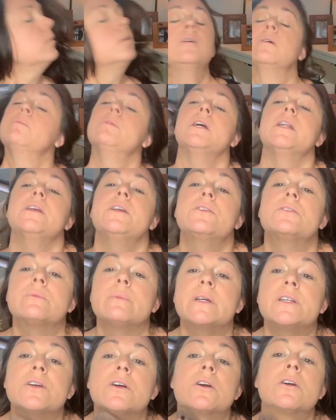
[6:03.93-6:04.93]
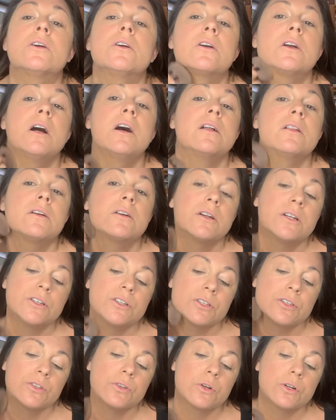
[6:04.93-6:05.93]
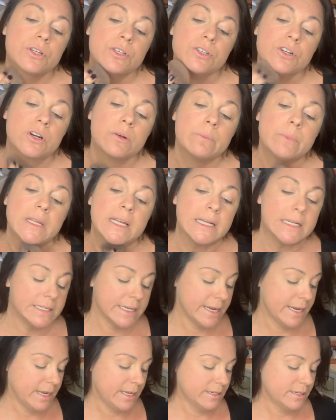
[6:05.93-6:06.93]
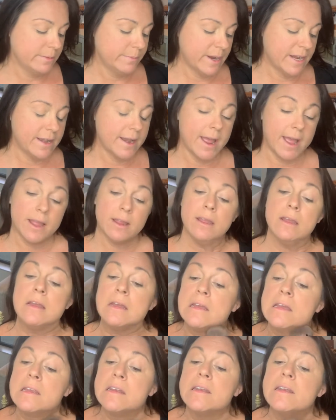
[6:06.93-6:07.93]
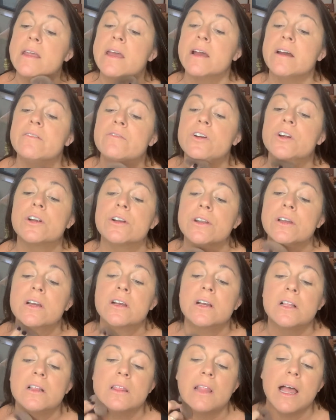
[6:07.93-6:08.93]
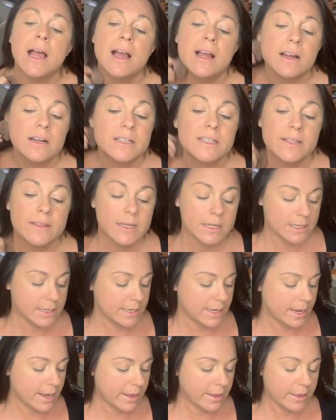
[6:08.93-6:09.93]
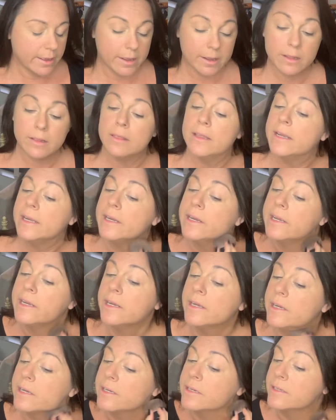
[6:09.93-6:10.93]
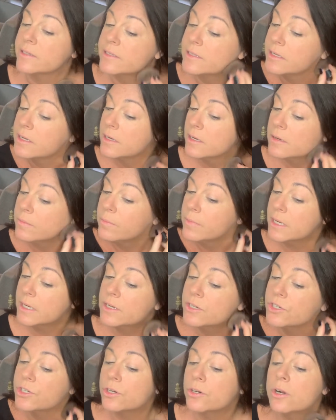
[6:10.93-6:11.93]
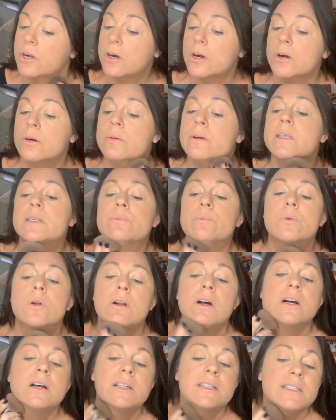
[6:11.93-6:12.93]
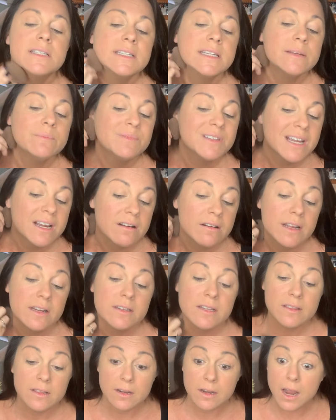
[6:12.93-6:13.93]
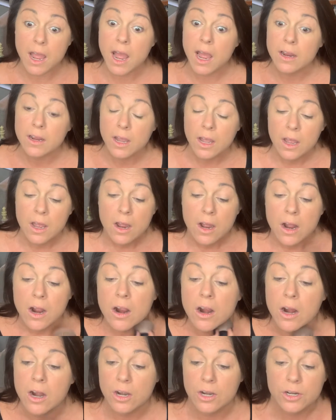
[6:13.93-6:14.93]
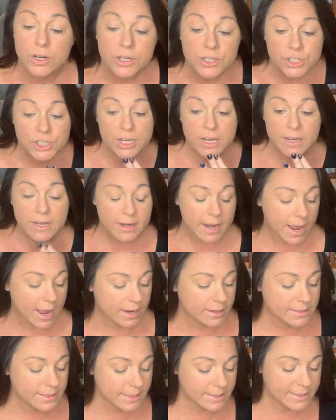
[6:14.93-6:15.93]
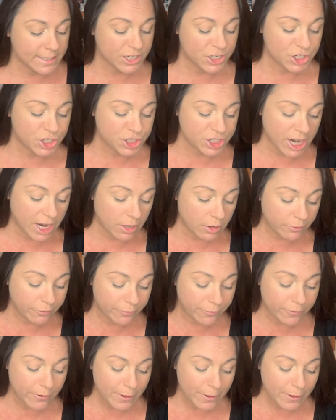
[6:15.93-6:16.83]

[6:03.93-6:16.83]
I'm gonna use my darker color and just sort of start blending into my neck. Never neglect the neck, ladies. Make sure to always bronze deep down into the neck. Our chin acts as a shelf,